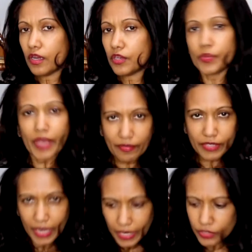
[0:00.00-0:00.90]
"Do we have a
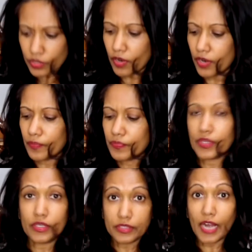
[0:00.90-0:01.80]
caterer?"
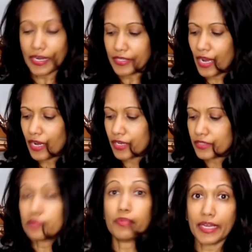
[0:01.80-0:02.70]
Tanya
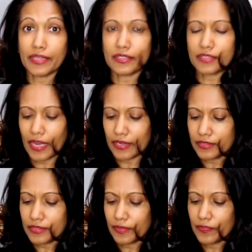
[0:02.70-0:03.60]
asked, breaking the
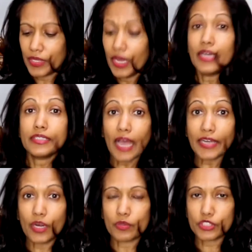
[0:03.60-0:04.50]
silence.
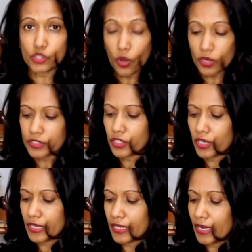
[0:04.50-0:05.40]
Tanya was the tallest
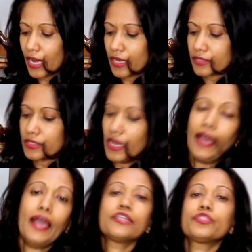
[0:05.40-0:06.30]
girl in class.
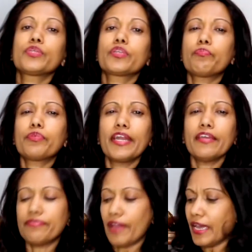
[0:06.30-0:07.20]
She, with a pretty
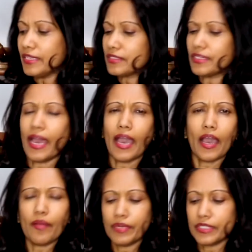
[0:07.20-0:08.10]
face and
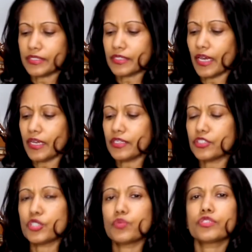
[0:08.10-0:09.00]
ebony skin,
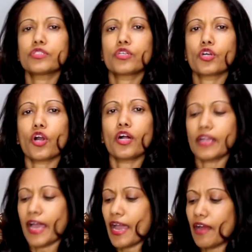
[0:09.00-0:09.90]
she was the
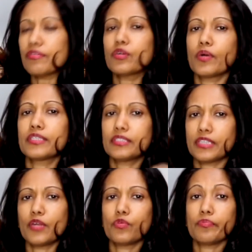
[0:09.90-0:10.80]
girl everyone
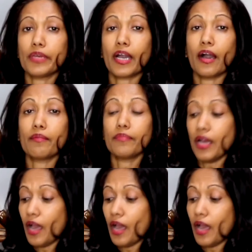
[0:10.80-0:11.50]
said would become